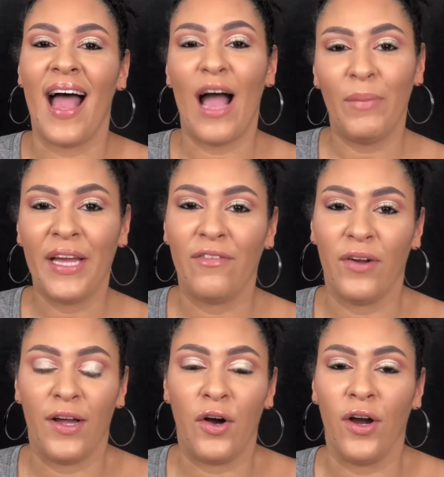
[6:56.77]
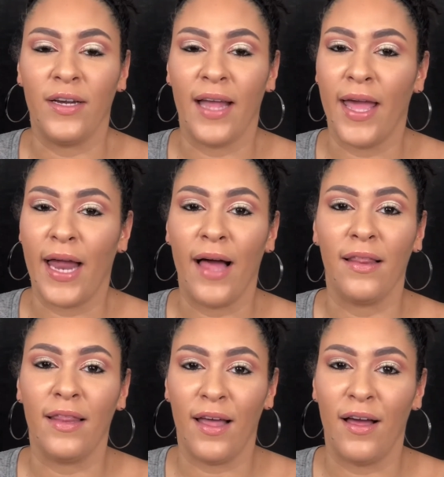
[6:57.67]
I'm a giver at heart, and I
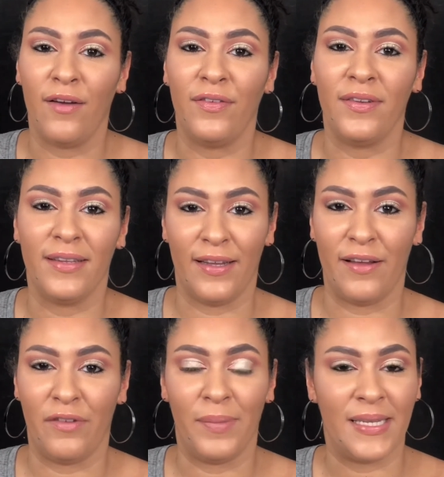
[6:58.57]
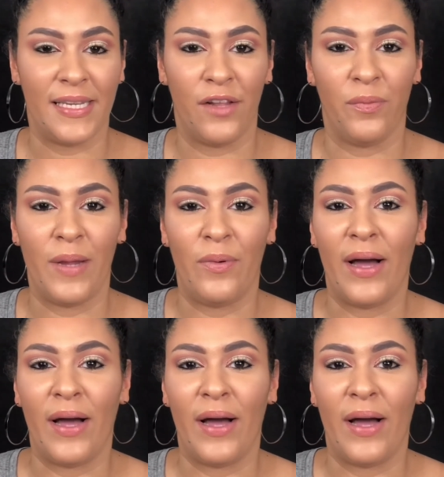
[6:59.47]
love blessing other people.